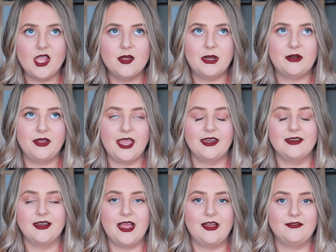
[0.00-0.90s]
about eight
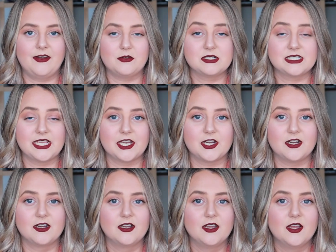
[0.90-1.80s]
and a half hours
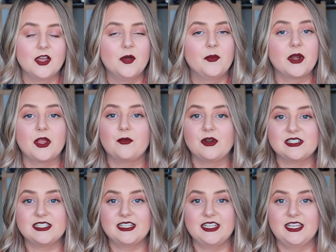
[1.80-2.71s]
later, but I
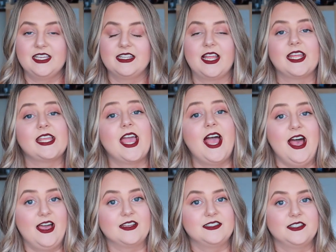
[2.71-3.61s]
wasn't in like
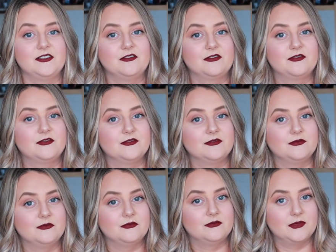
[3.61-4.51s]
active
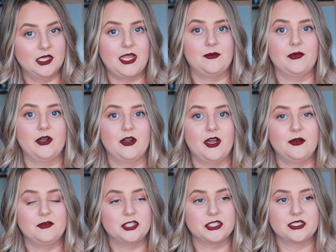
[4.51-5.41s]
labor. I
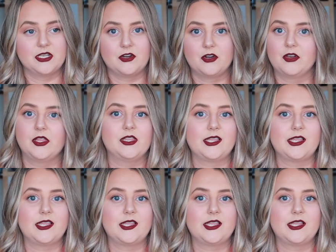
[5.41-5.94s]
was just in early